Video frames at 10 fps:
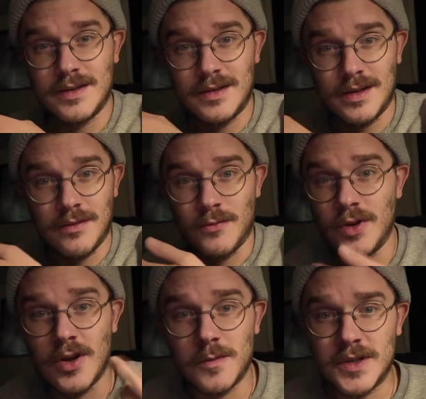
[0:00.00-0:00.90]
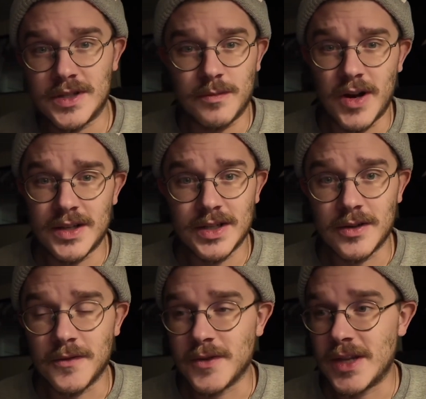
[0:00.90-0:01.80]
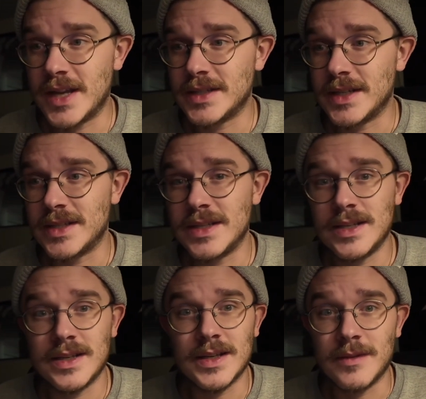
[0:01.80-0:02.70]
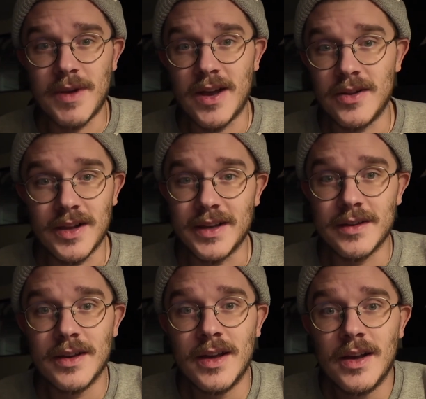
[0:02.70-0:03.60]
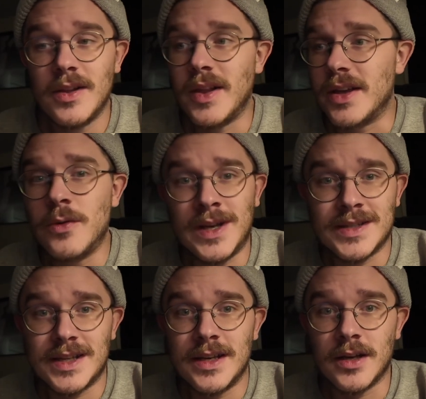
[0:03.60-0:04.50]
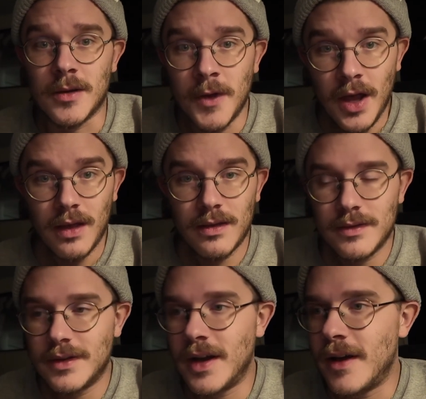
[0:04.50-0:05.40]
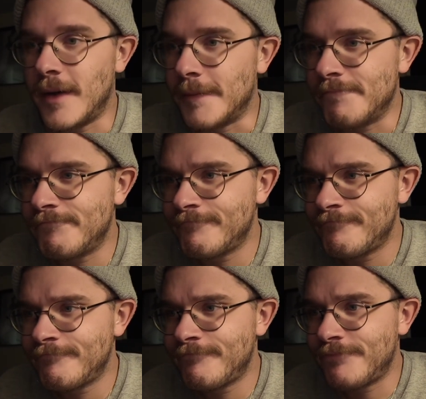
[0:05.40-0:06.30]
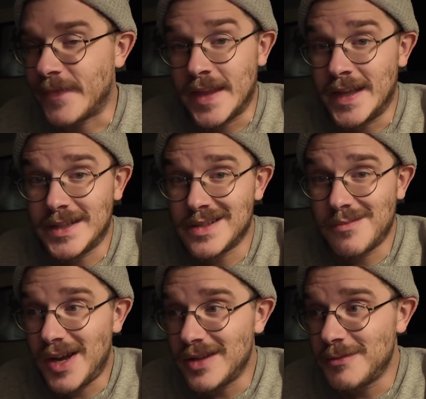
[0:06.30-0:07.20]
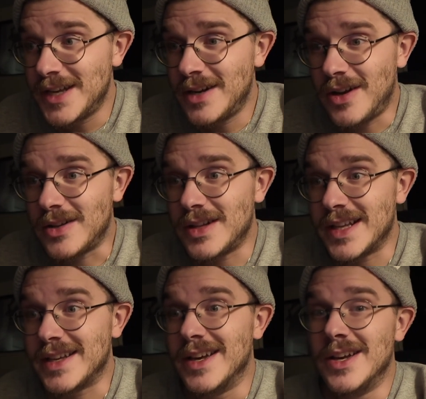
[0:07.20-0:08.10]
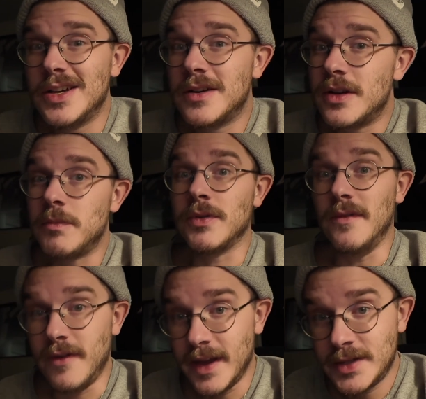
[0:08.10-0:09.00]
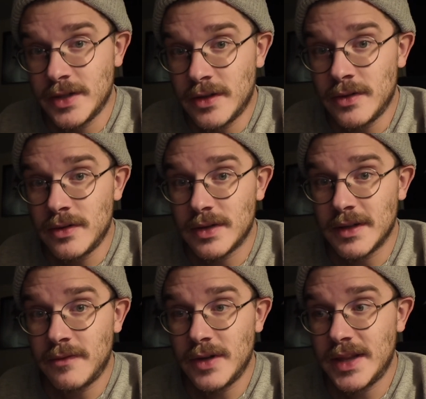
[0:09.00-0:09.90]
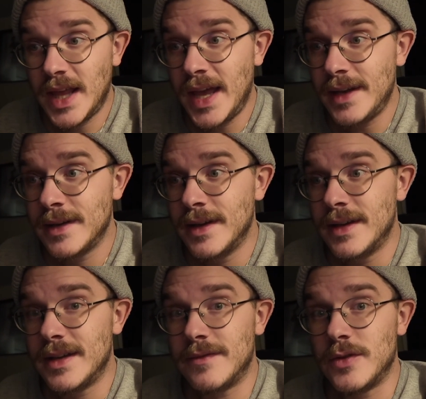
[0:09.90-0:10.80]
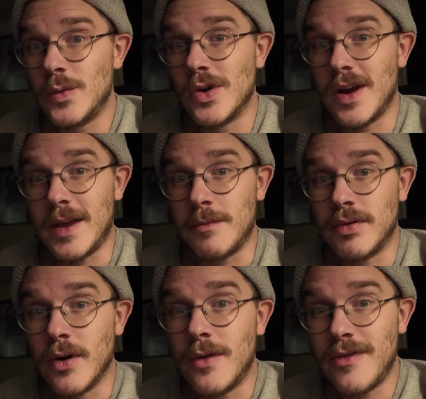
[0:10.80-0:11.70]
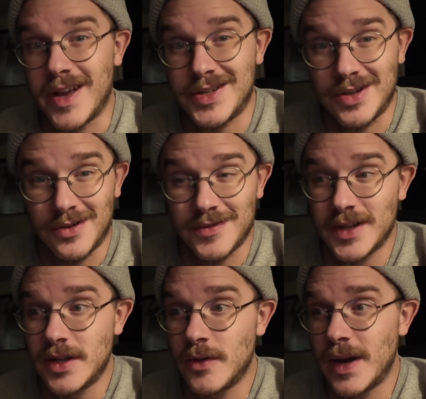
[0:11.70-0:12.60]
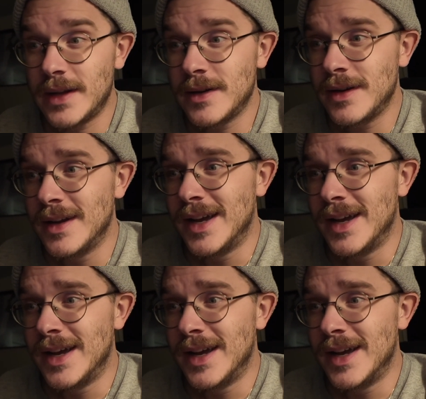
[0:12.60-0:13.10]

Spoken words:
It reopens the project over the SSD in about like quick as a hiccup. And that doesn't bother me at all. Like, could a professional live with that? If you were a professional video editor?